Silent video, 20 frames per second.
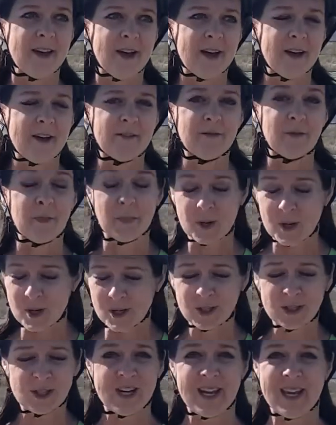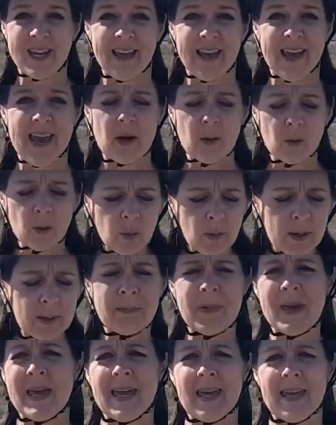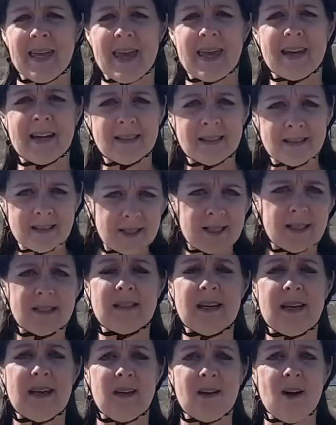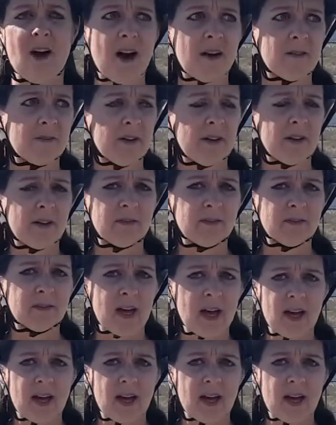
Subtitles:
of pushing and whipping and assisting off of